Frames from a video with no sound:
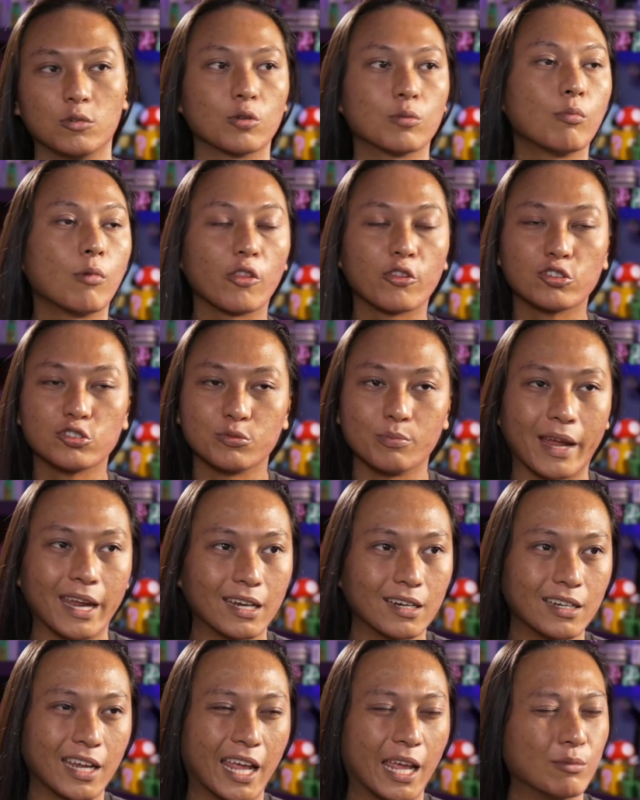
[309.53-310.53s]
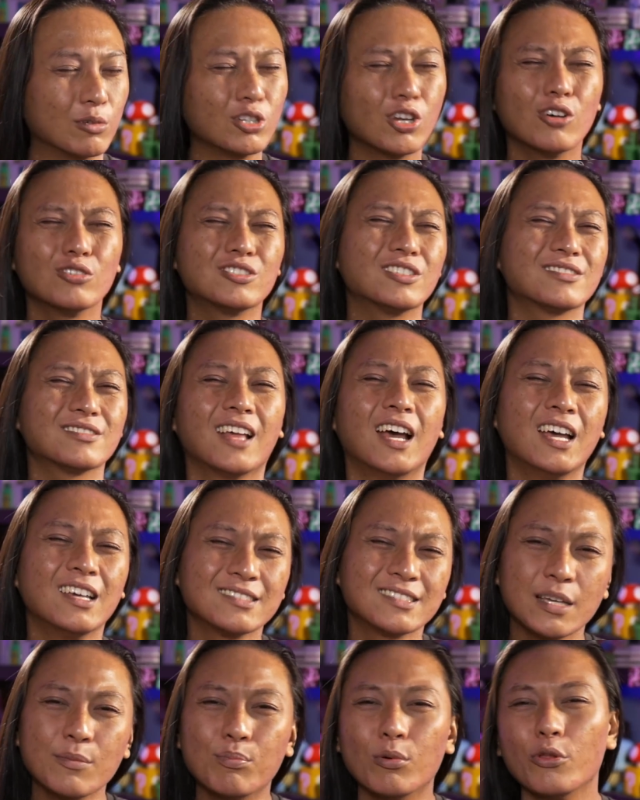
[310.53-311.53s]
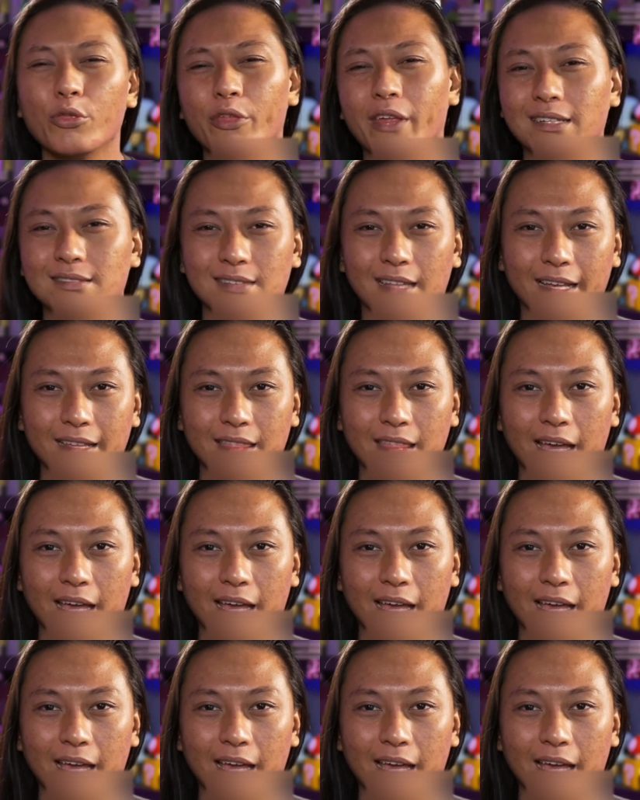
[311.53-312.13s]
your mother's maiden name, you know, just simple things like